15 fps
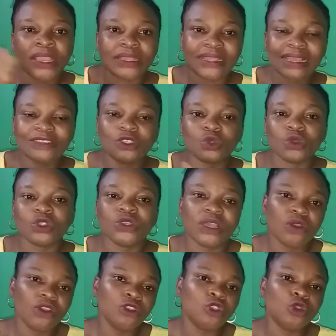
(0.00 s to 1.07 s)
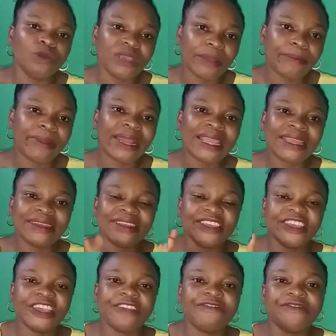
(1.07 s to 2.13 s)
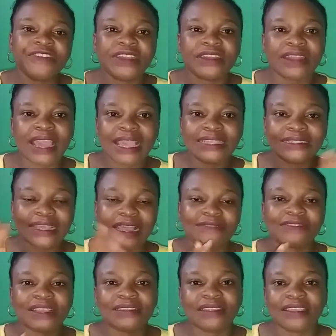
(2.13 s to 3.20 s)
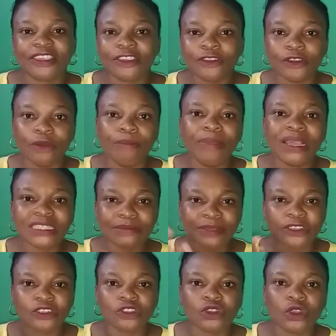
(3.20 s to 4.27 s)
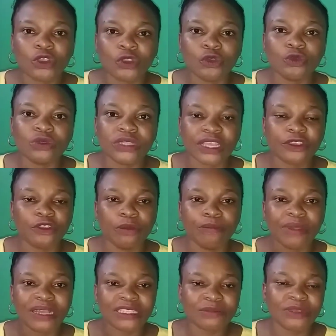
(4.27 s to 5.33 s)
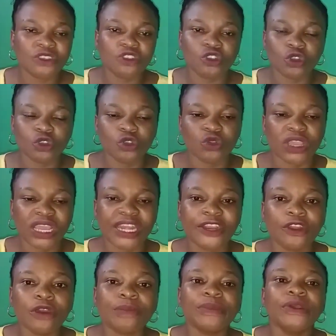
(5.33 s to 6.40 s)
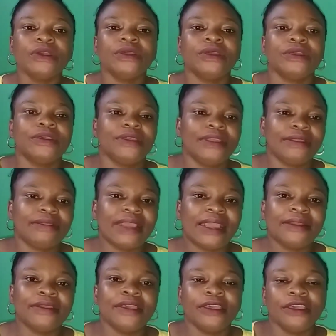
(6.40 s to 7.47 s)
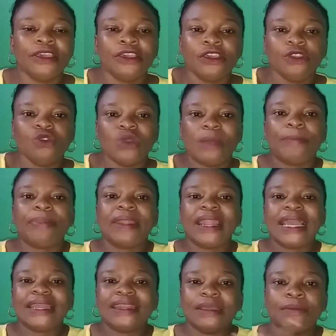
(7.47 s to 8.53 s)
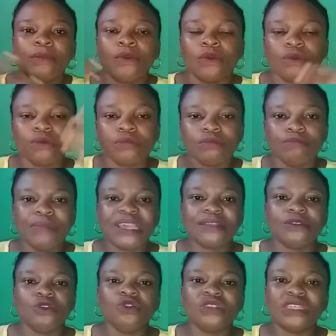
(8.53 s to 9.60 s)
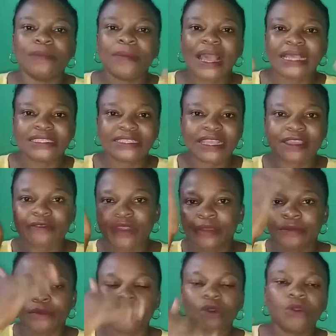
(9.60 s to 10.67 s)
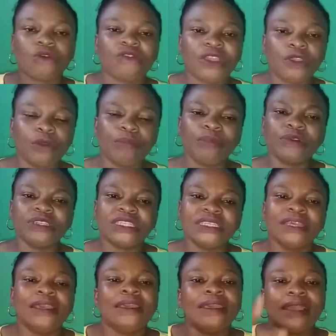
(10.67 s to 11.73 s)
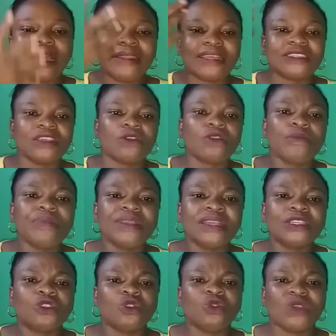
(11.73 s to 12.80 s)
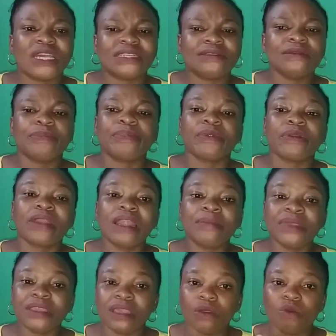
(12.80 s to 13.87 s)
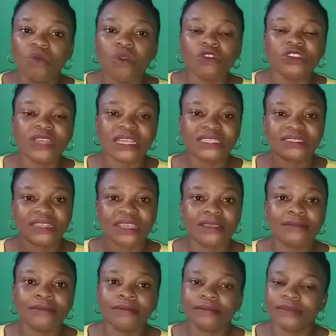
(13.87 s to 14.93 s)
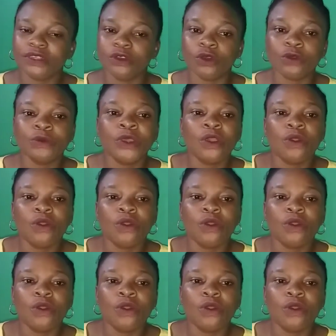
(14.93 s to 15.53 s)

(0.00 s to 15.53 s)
That is what you're going to be applying every night after taking your bath. Make sure you take your bath, make sure you clean up. Then you apply them, use them as cream all over your body. And as you're rubbing it, you are proclaiming a word. You are saying, you know,